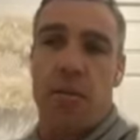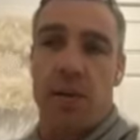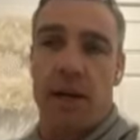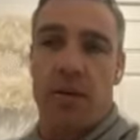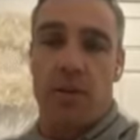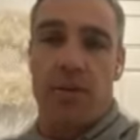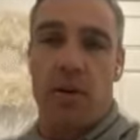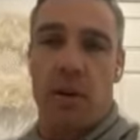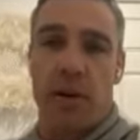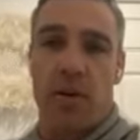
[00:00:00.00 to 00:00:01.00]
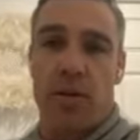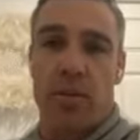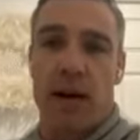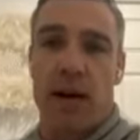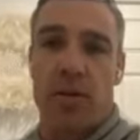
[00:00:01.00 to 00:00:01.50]
beaten before we got on the
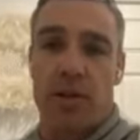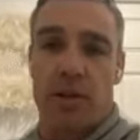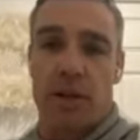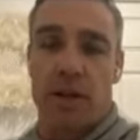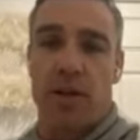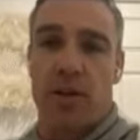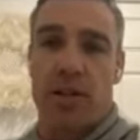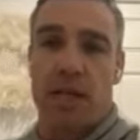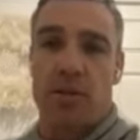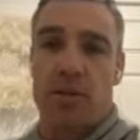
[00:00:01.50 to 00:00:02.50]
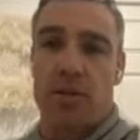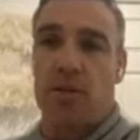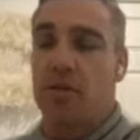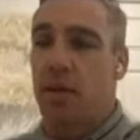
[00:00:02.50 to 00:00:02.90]
park, which I think a lot of teams do.